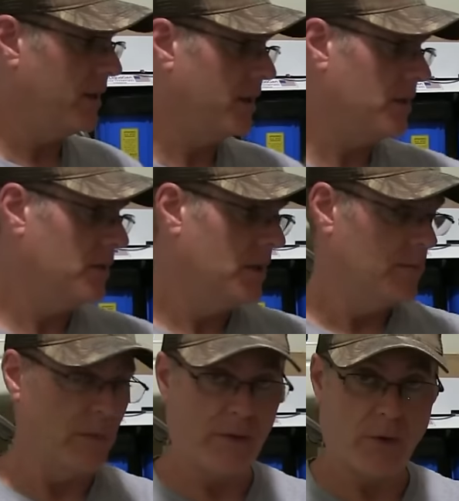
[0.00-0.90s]
there
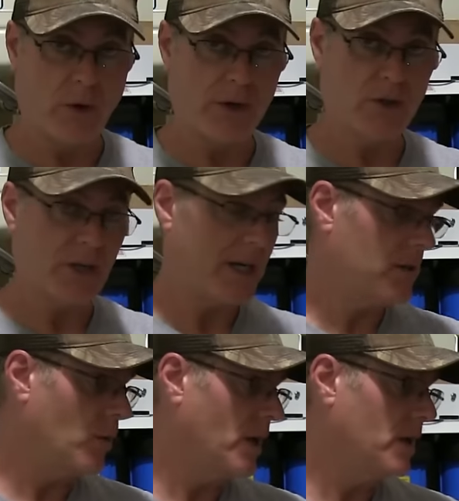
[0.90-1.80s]
before you shock
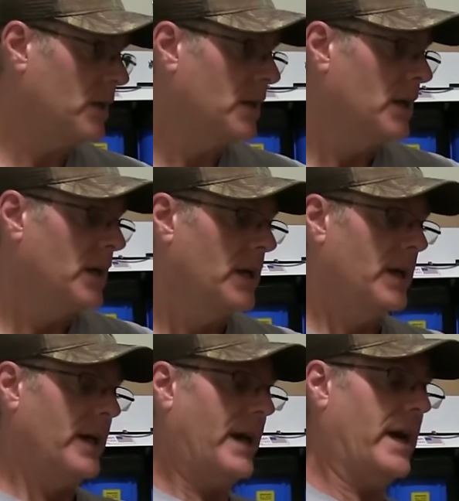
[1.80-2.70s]
the well,
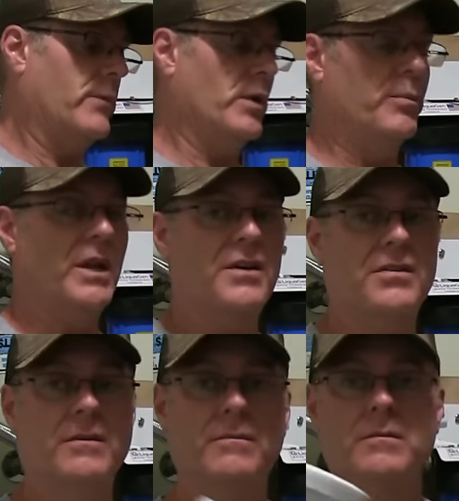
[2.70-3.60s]
and replace
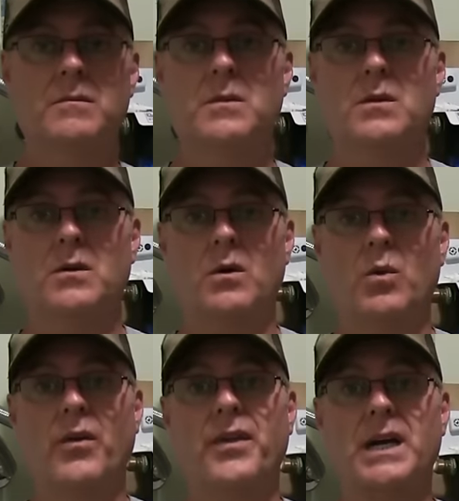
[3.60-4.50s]
them
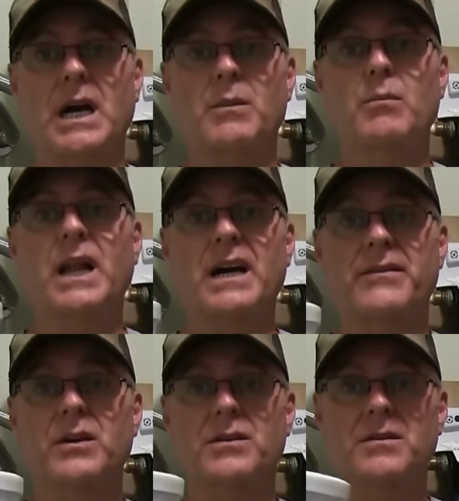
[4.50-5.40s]
with the carbon block
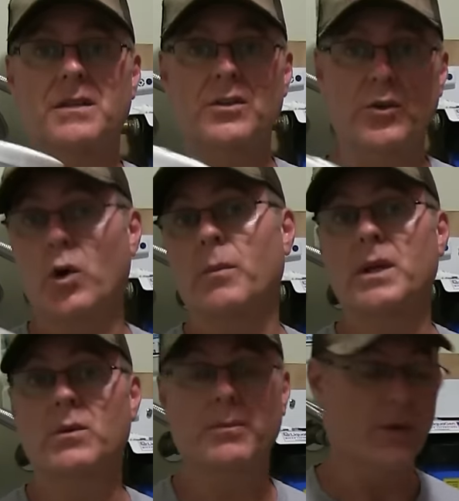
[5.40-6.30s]
filters that you
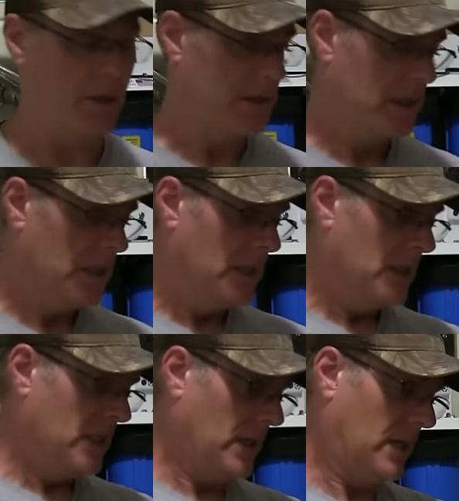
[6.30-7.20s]
normally would put.
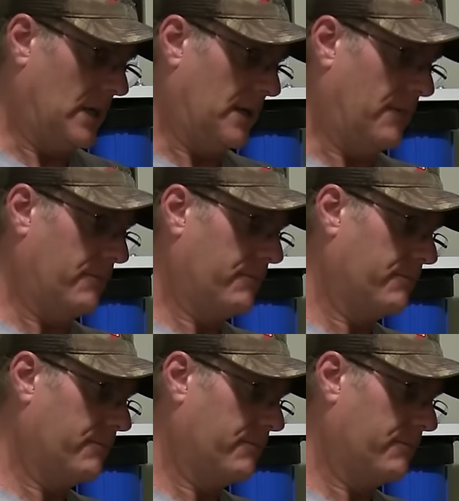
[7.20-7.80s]
Um,